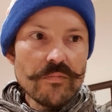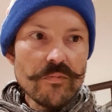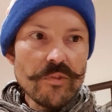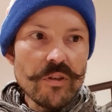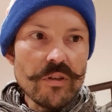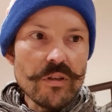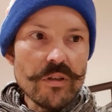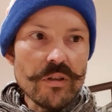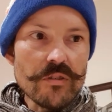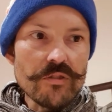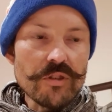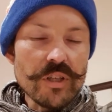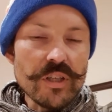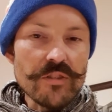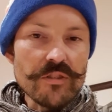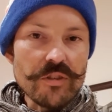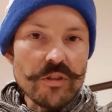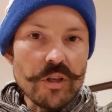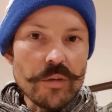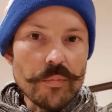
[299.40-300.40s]
So
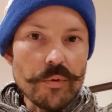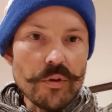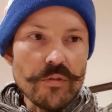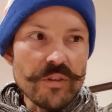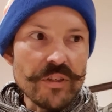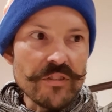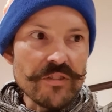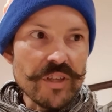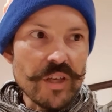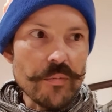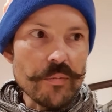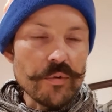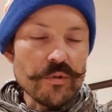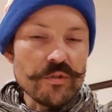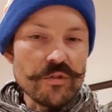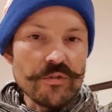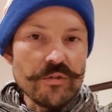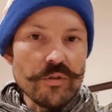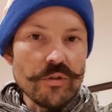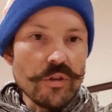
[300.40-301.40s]
here's a couple of
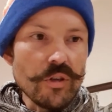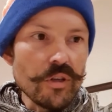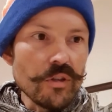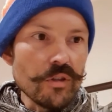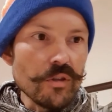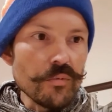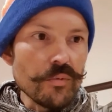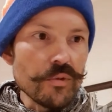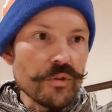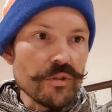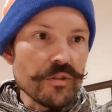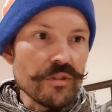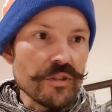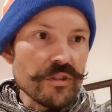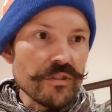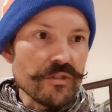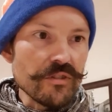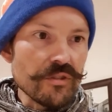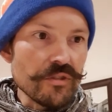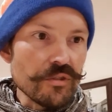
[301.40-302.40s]
examples of online
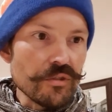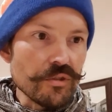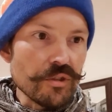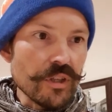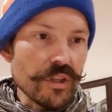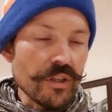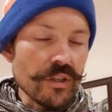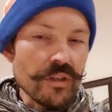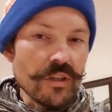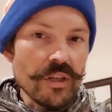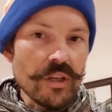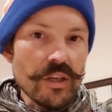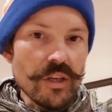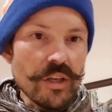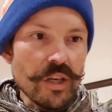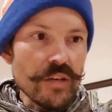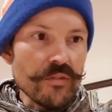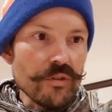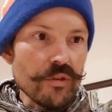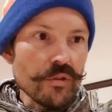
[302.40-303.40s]
communities that you can
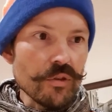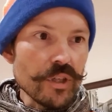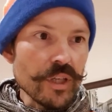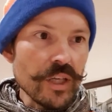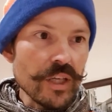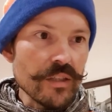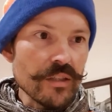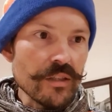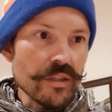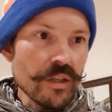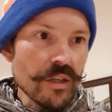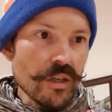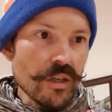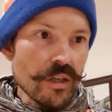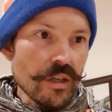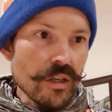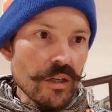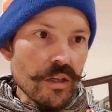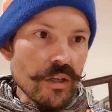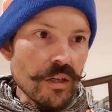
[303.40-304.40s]
have a look at.
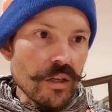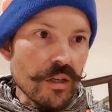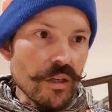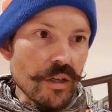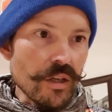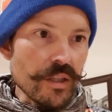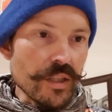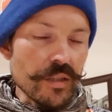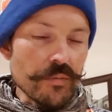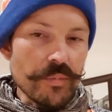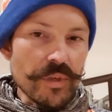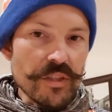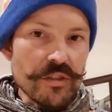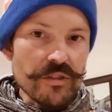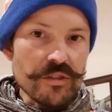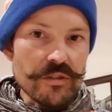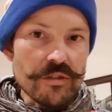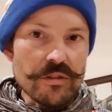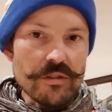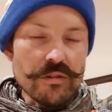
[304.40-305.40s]
I did
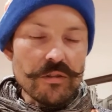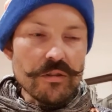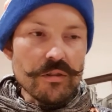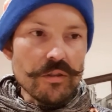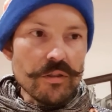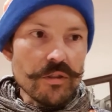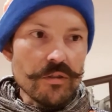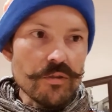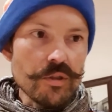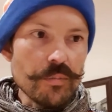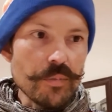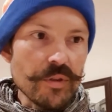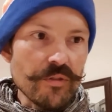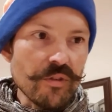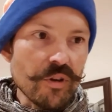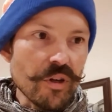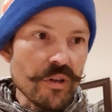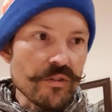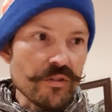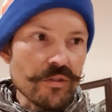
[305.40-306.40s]
mention
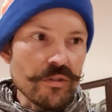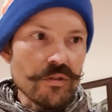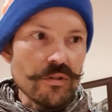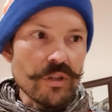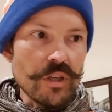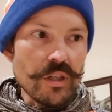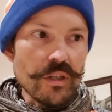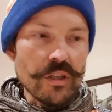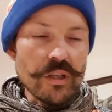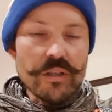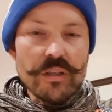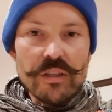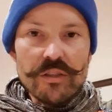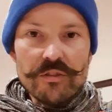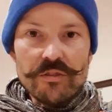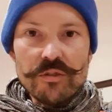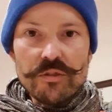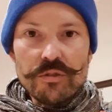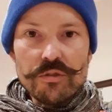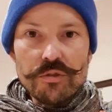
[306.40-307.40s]
TripAdvisor, and then
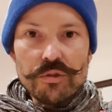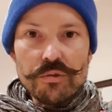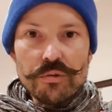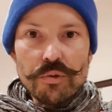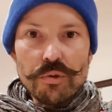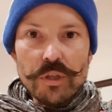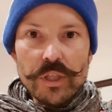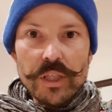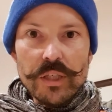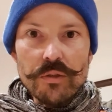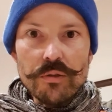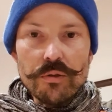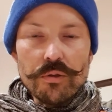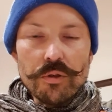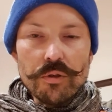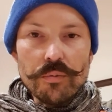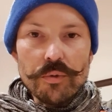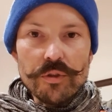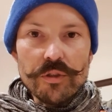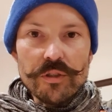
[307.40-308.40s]
there's the Duolingo
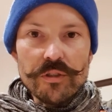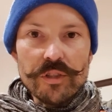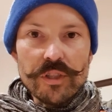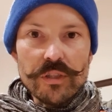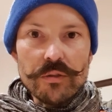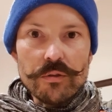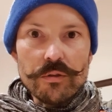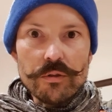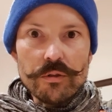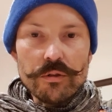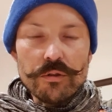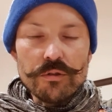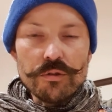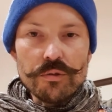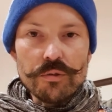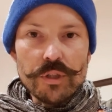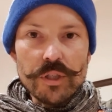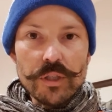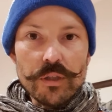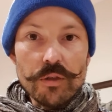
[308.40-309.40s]
community,
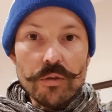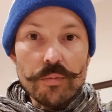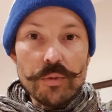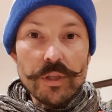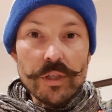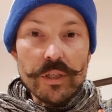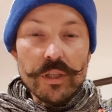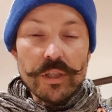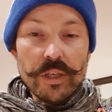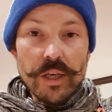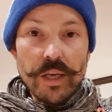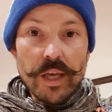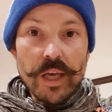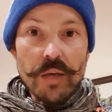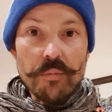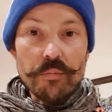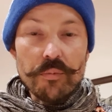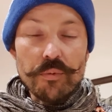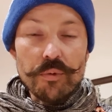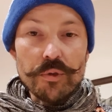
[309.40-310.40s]
Duolingo being the
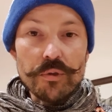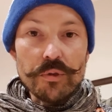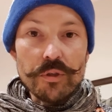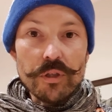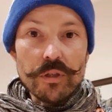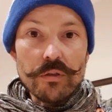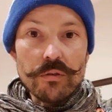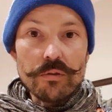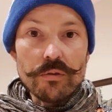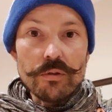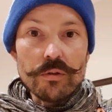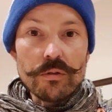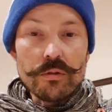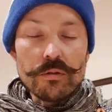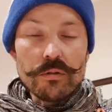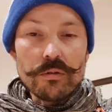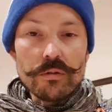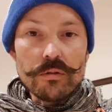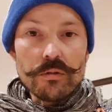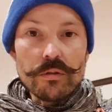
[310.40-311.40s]
app where you can learn
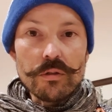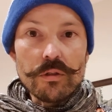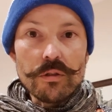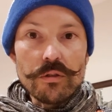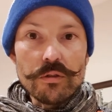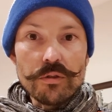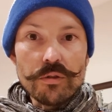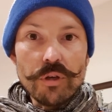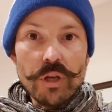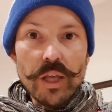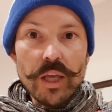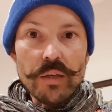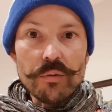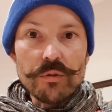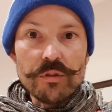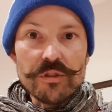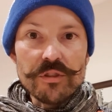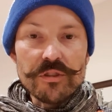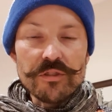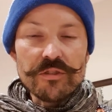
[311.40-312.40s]
new
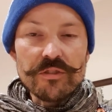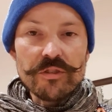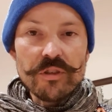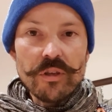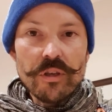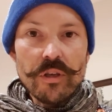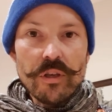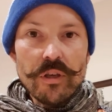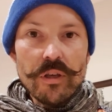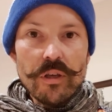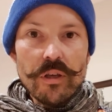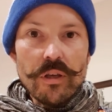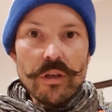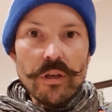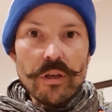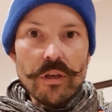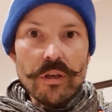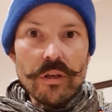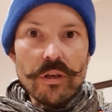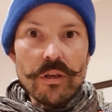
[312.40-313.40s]
languages,
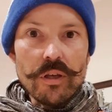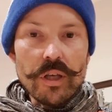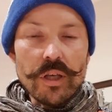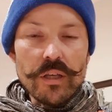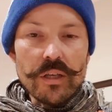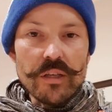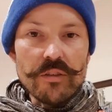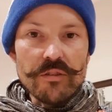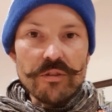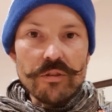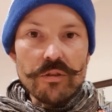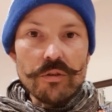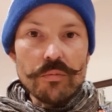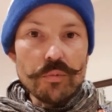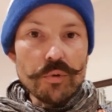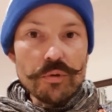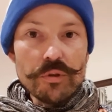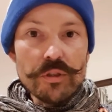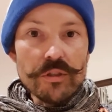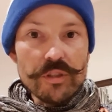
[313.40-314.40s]
and there's a
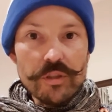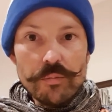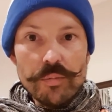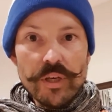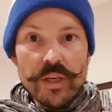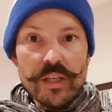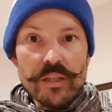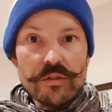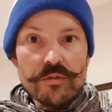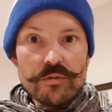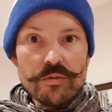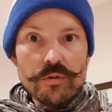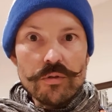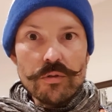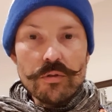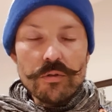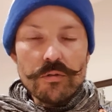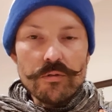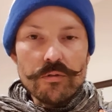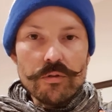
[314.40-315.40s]
community page
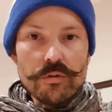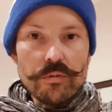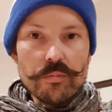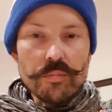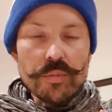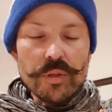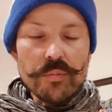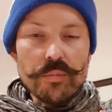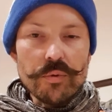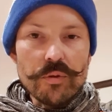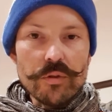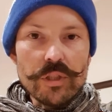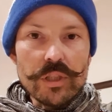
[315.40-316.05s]
for people